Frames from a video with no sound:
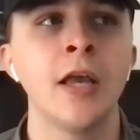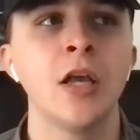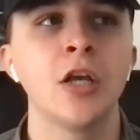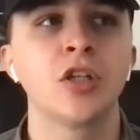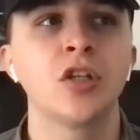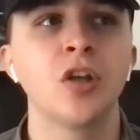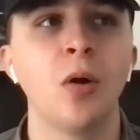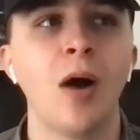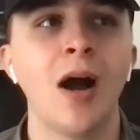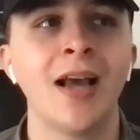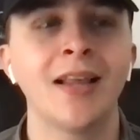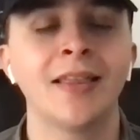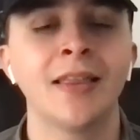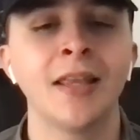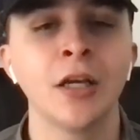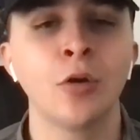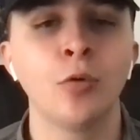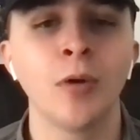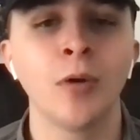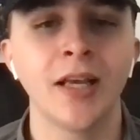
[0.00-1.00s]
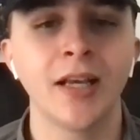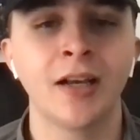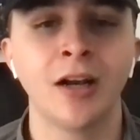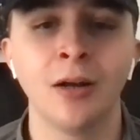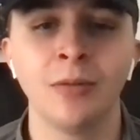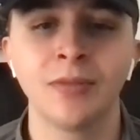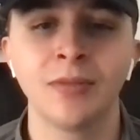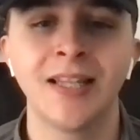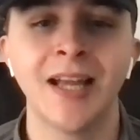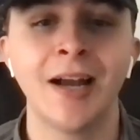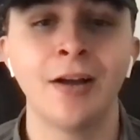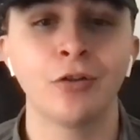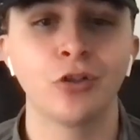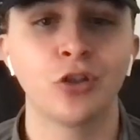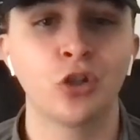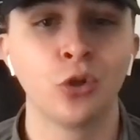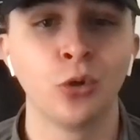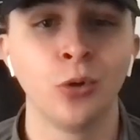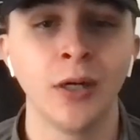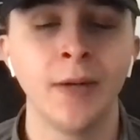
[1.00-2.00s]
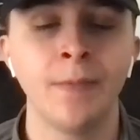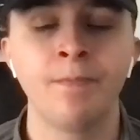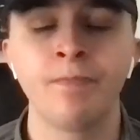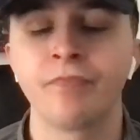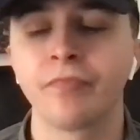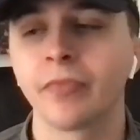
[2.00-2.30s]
So I think when it comes down to it,